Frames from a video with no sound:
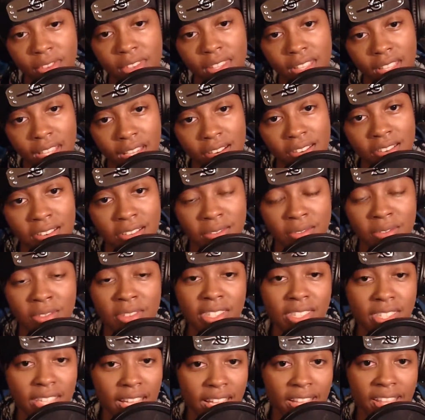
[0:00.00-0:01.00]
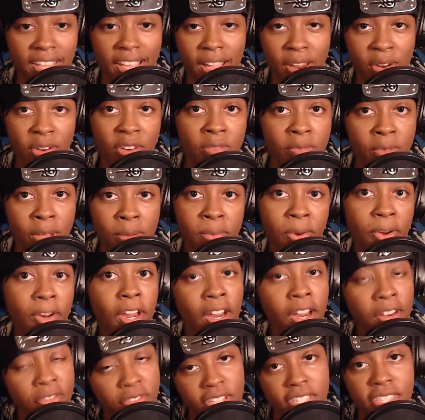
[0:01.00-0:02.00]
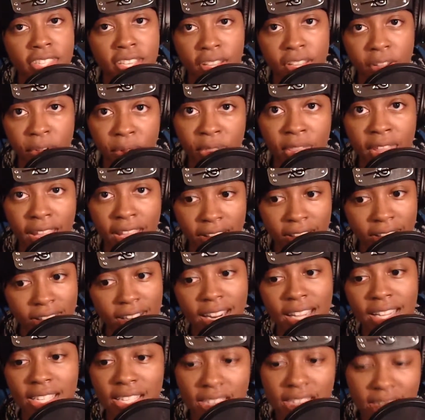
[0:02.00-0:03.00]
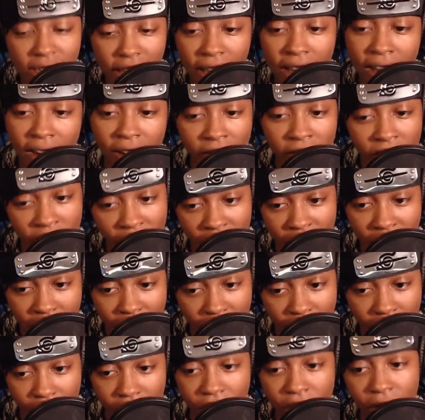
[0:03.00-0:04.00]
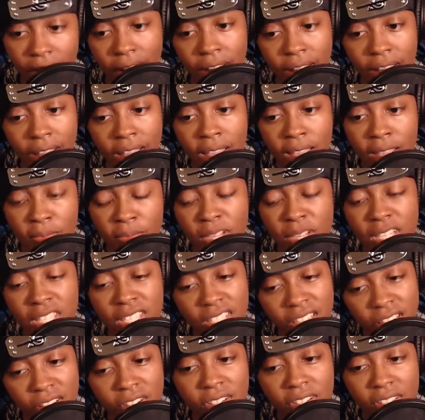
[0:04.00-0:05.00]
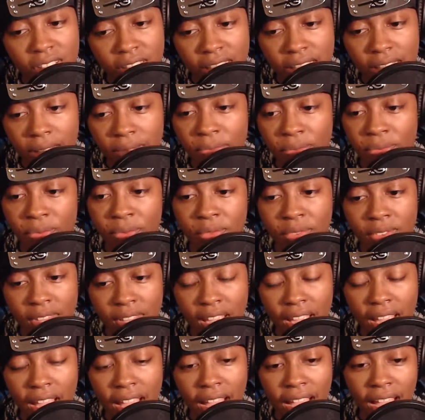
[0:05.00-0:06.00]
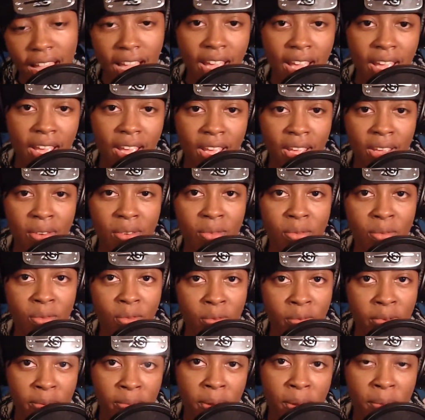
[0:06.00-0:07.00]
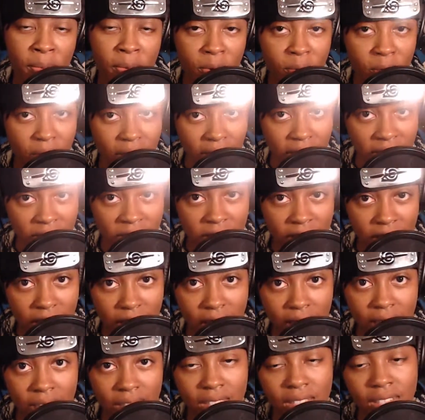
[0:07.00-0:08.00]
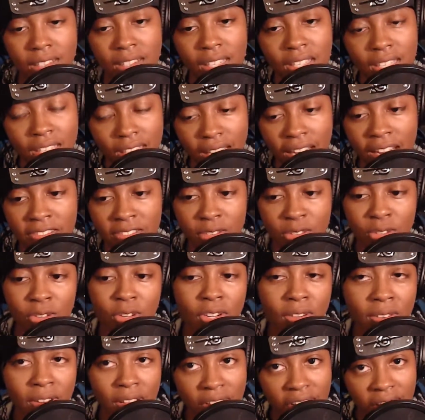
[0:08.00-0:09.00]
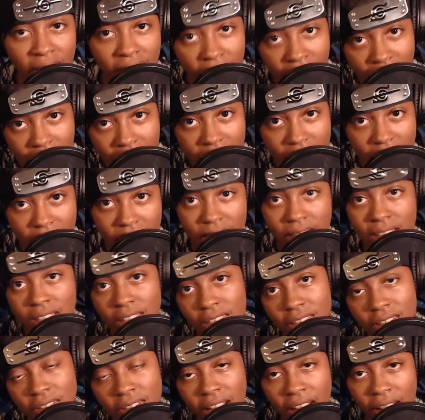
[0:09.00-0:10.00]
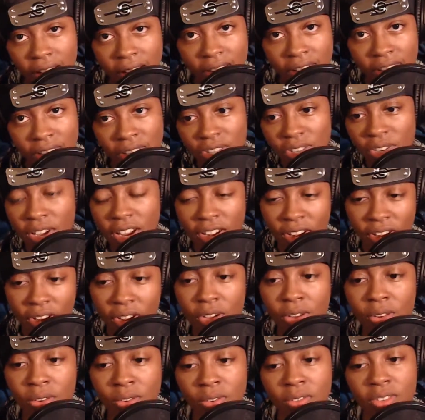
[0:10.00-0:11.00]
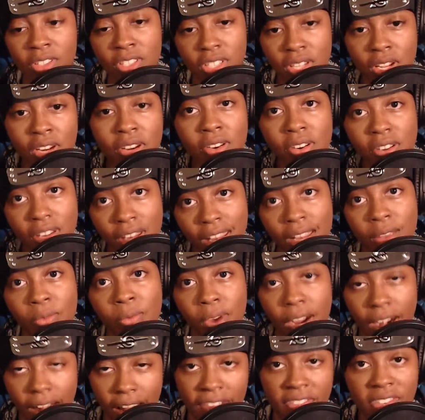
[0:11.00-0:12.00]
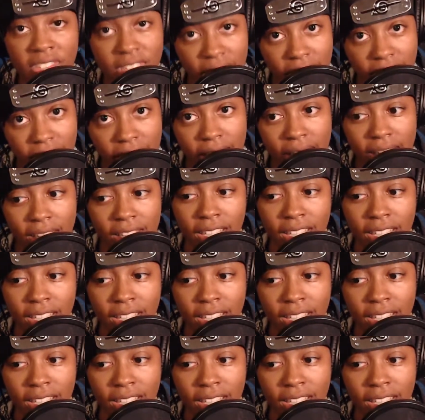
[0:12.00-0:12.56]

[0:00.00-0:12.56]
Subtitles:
I won't say that I remember every single thing that I say in a video, but generally I remember what I've said. Then I have to turn around and edit it, so not only do I know generally what I've said,